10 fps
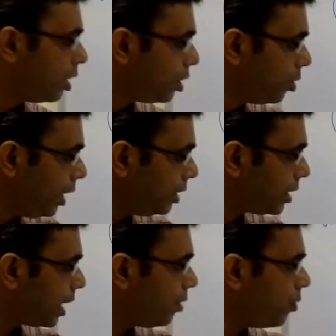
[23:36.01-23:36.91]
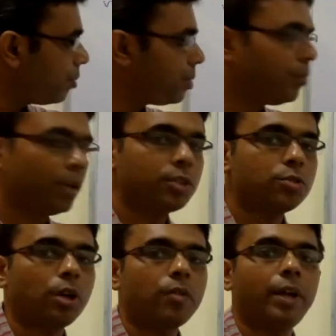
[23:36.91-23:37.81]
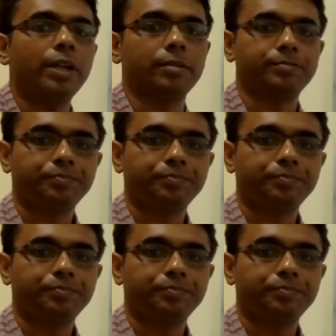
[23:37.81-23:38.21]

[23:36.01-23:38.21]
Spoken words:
during the time when P1 is not running.